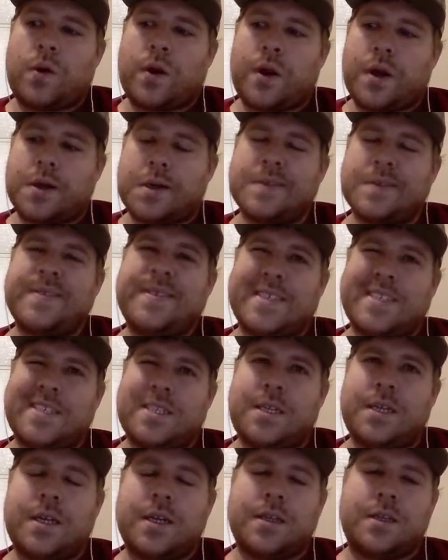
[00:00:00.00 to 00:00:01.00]

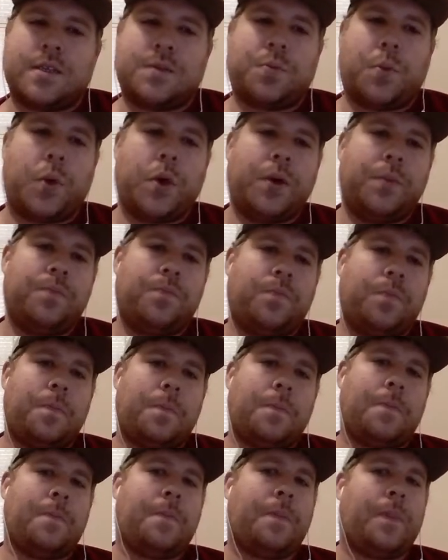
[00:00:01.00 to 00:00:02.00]
consistent at this point,
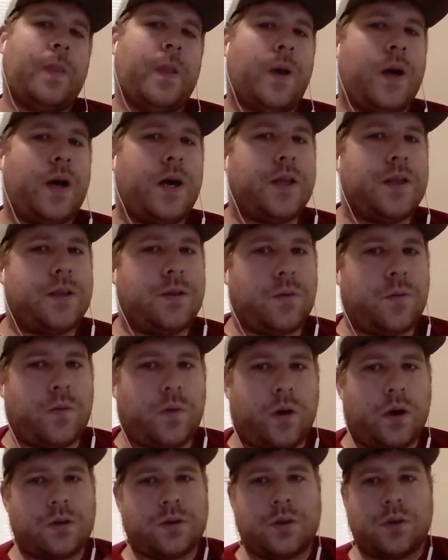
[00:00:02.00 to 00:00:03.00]
we
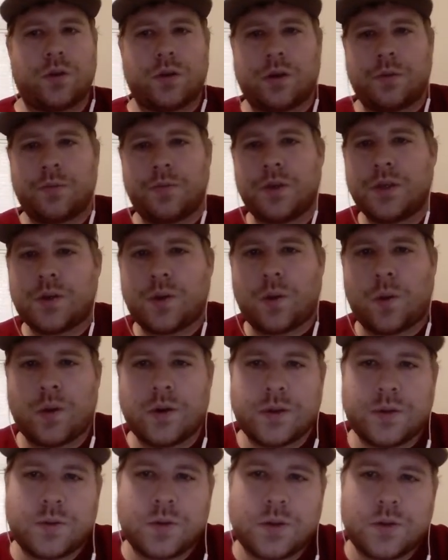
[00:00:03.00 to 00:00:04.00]
also looked up this
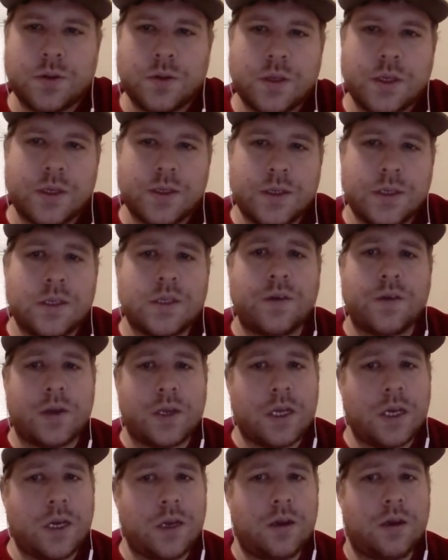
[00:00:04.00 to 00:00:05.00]
horse, which was a
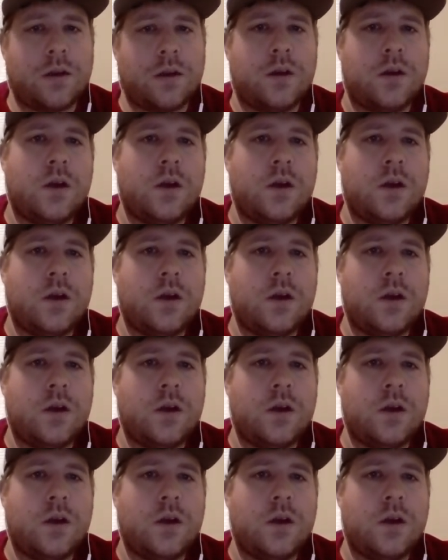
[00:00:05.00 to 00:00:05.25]
Z17.